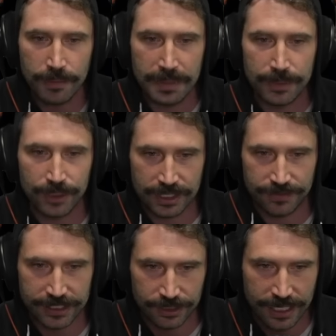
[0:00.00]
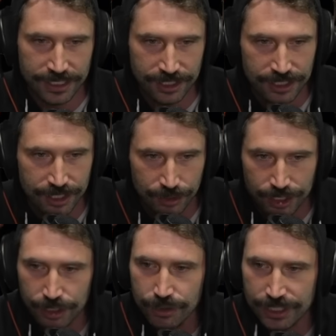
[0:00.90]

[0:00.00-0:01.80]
minimal configurations to huge,